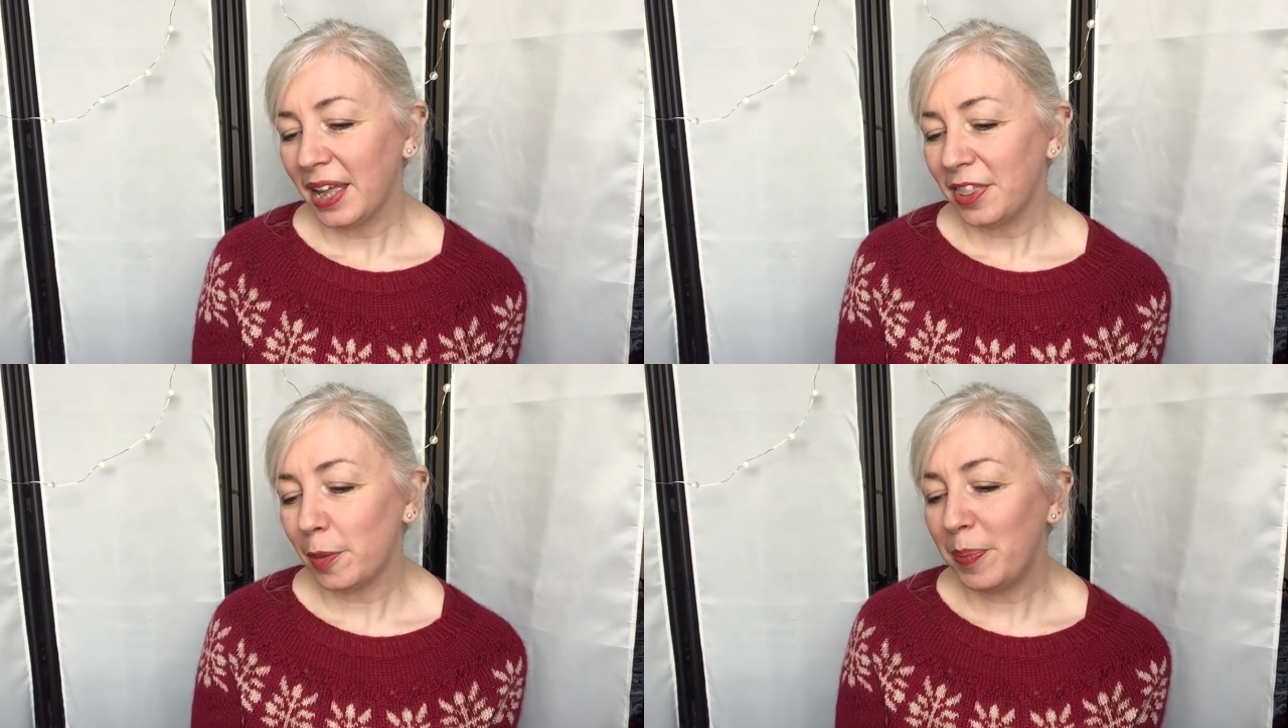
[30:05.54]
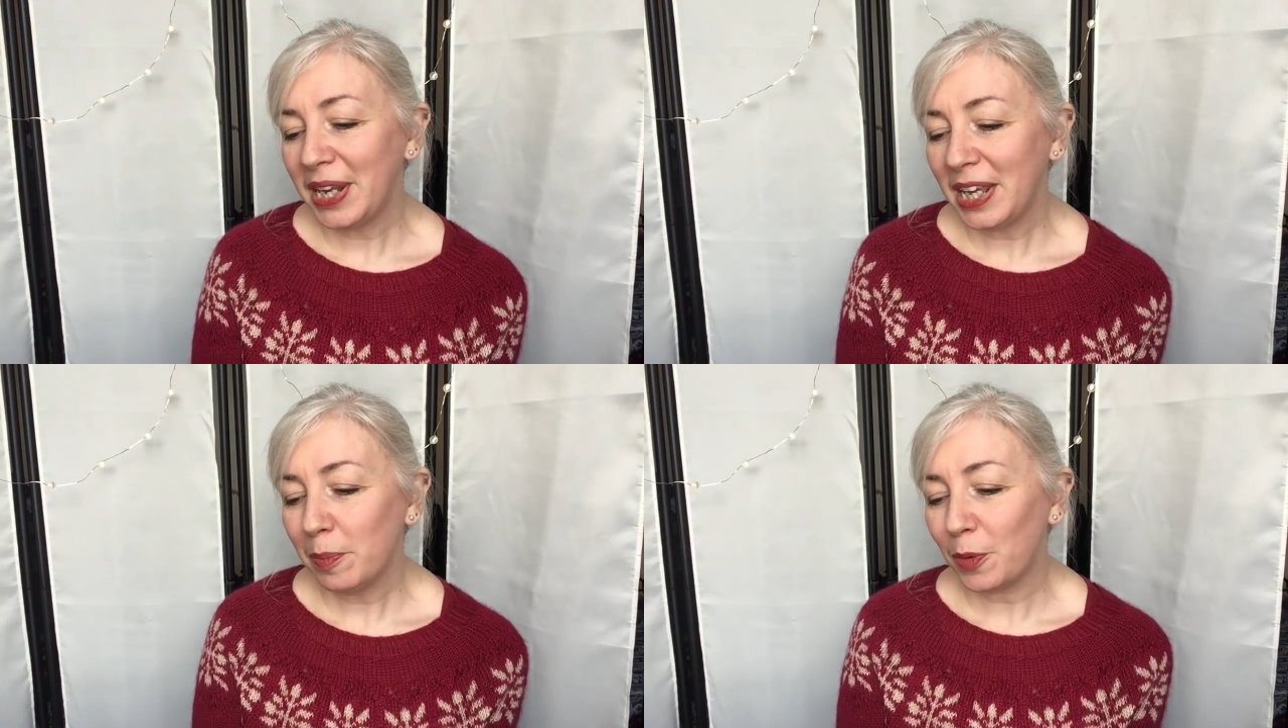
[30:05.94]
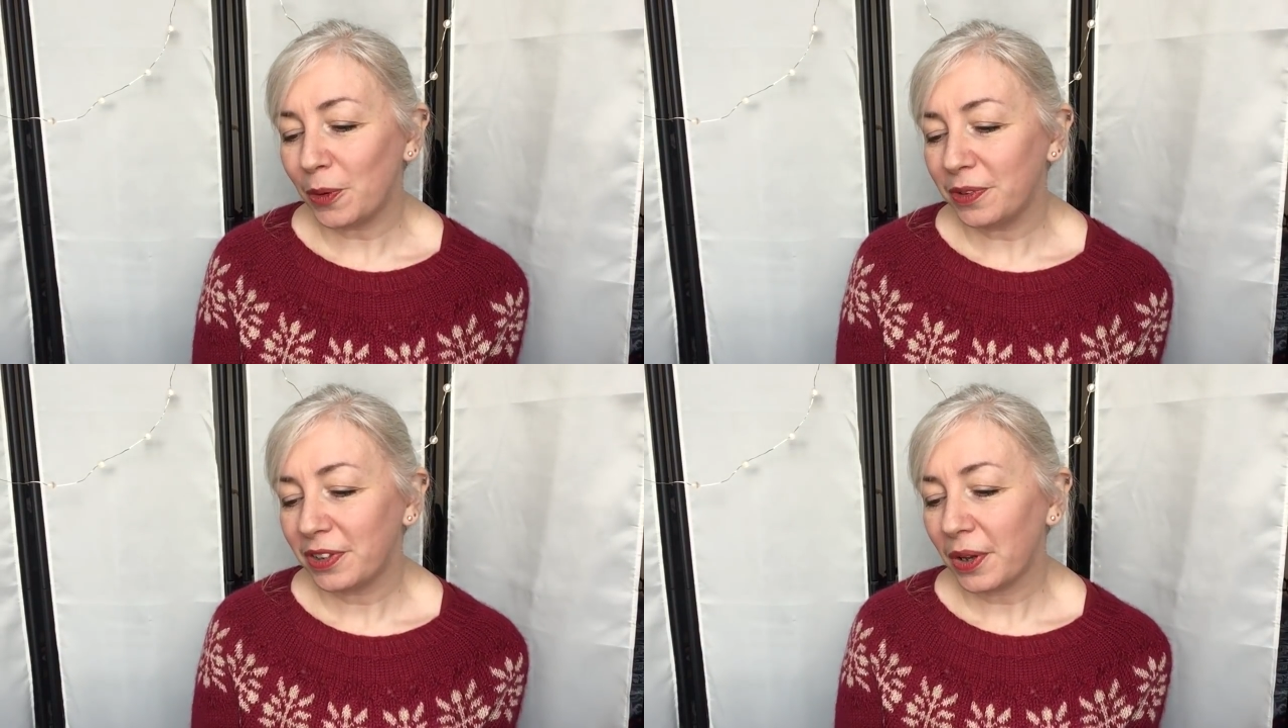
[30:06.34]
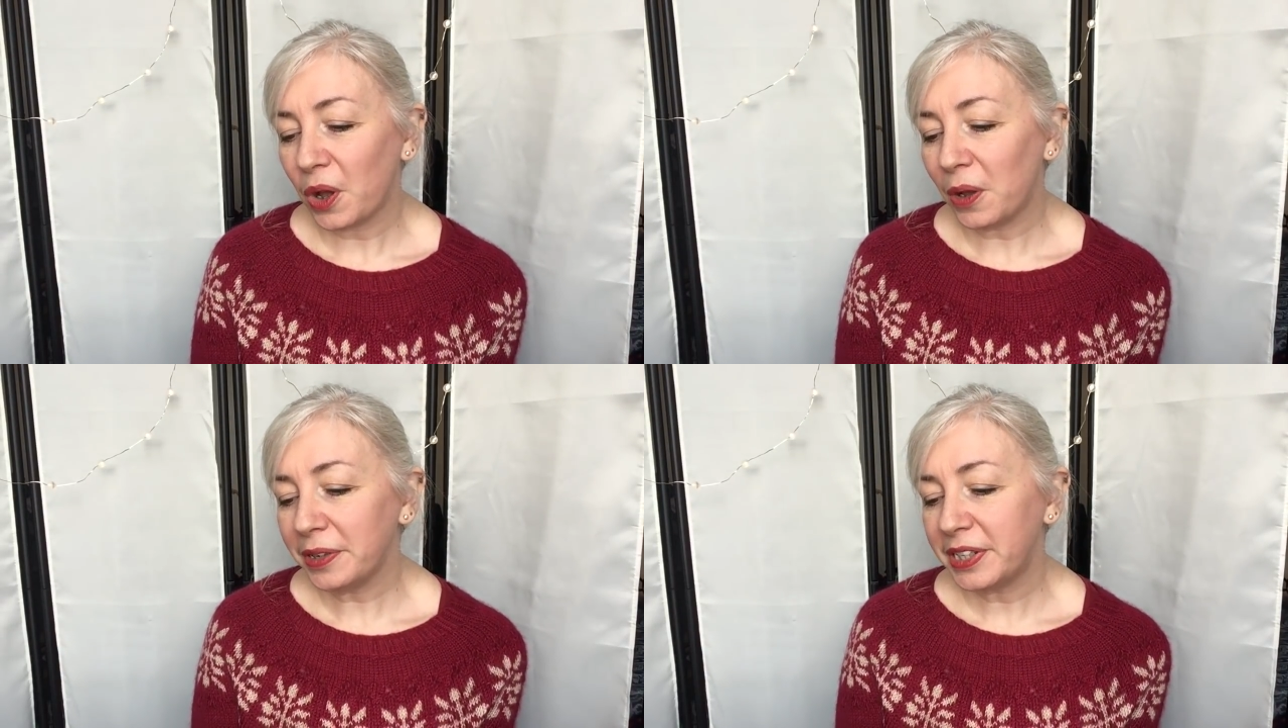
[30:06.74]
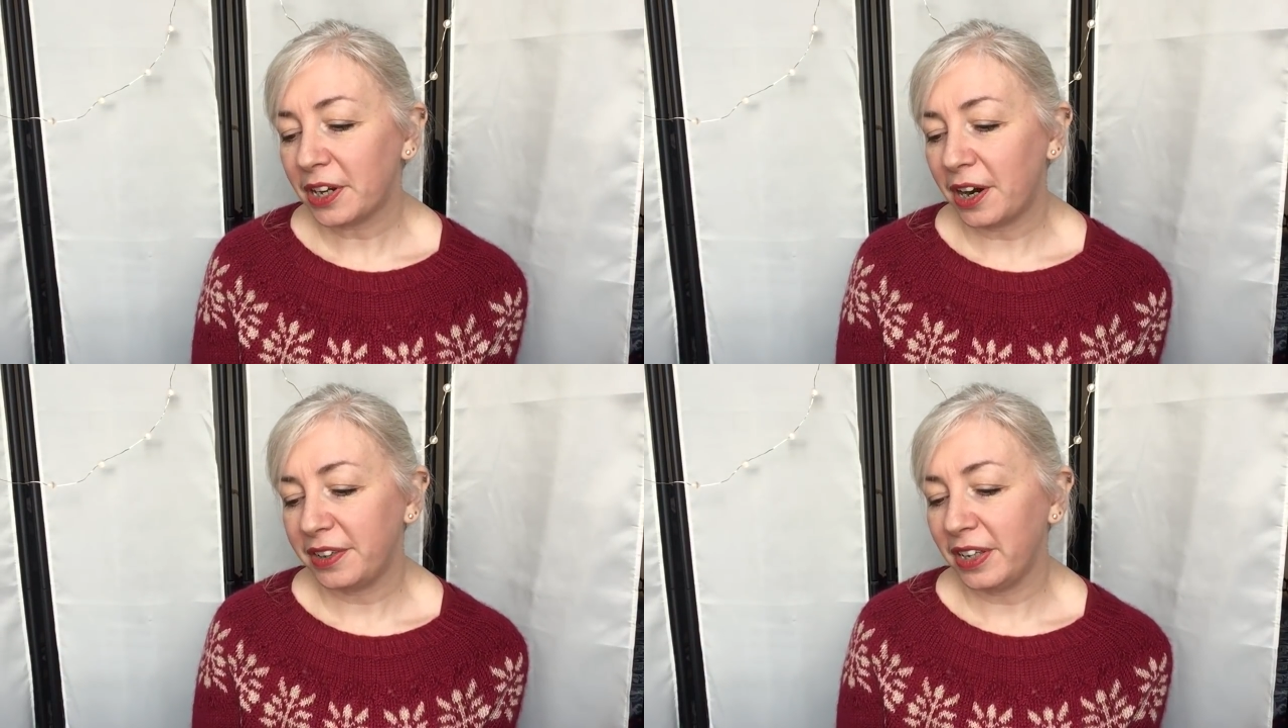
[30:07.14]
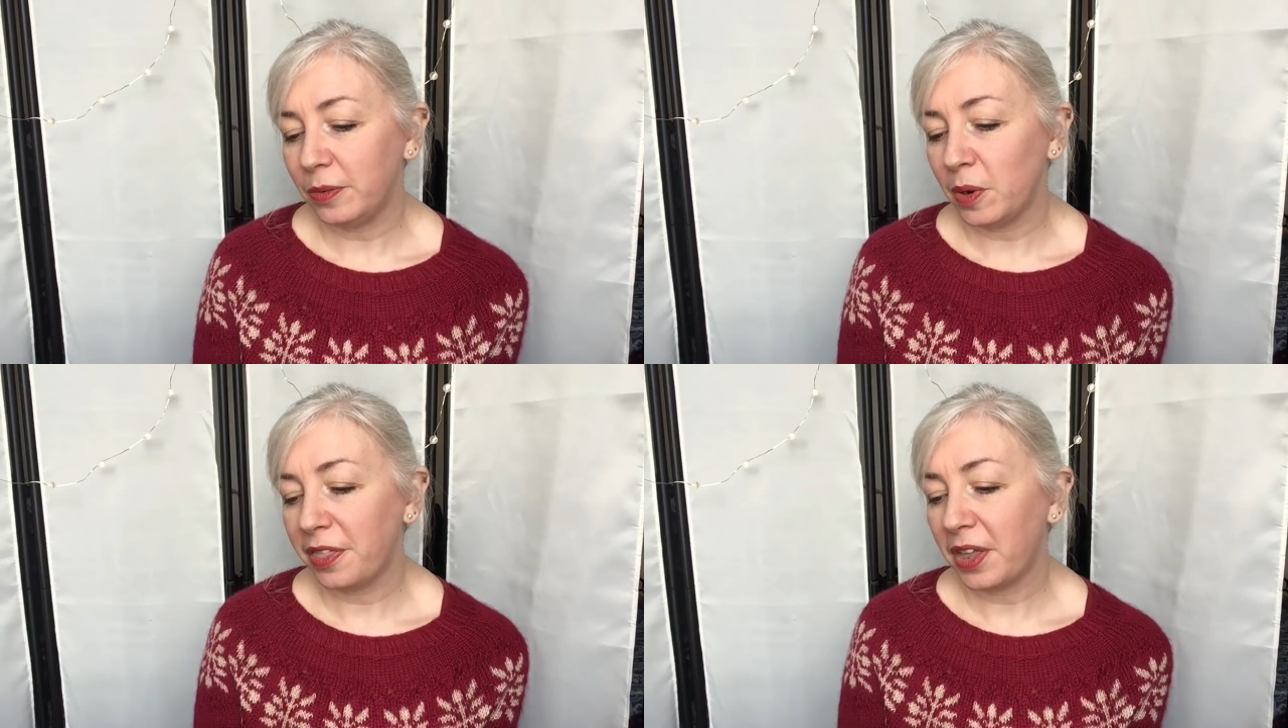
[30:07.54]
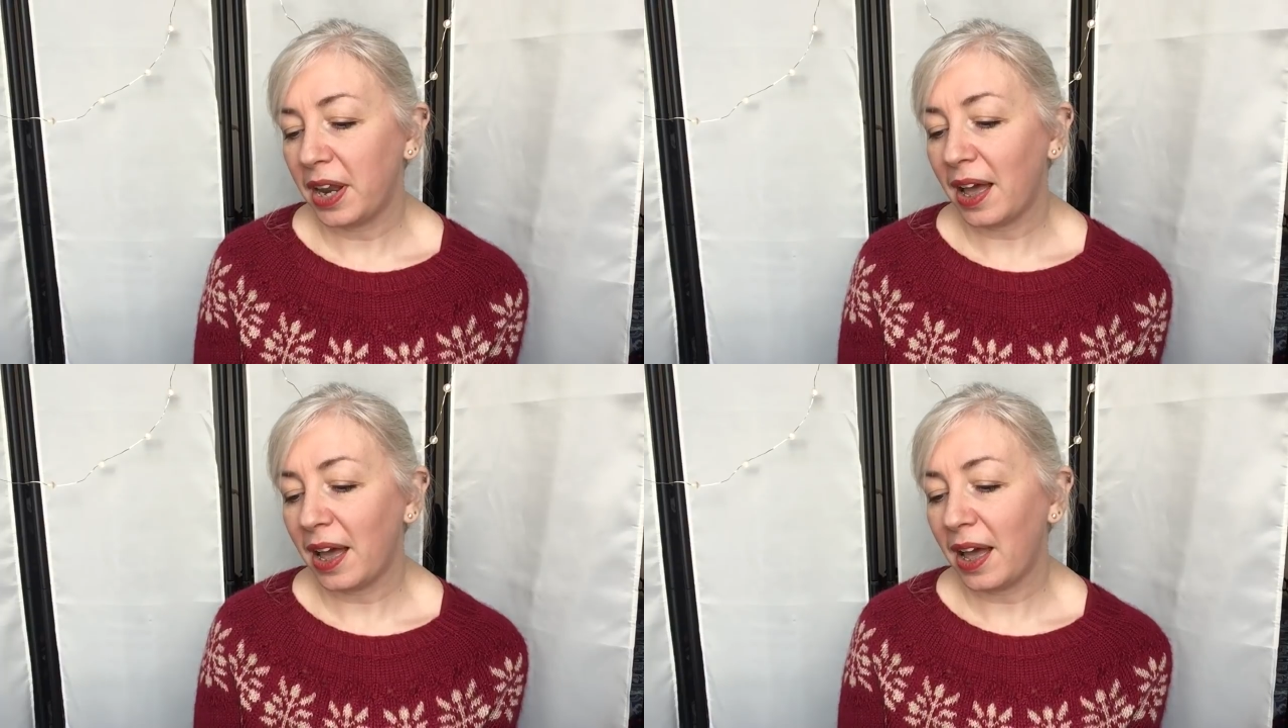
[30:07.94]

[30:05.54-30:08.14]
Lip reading: The Beanie Boat all started with an